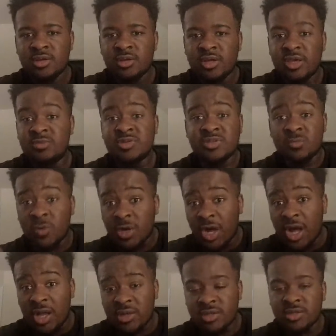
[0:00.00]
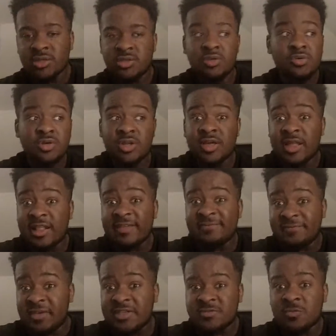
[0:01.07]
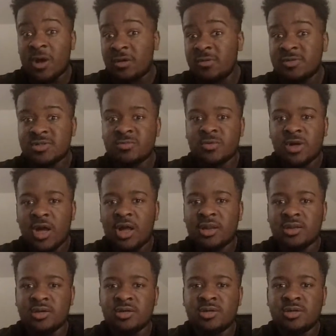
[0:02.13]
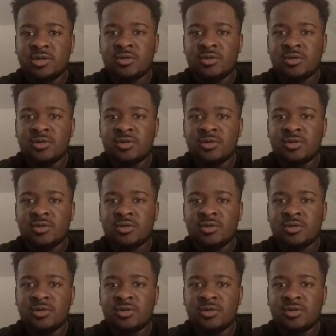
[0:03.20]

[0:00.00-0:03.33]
He was in Wakanda. You could have got that fixed while he was in Wakanda.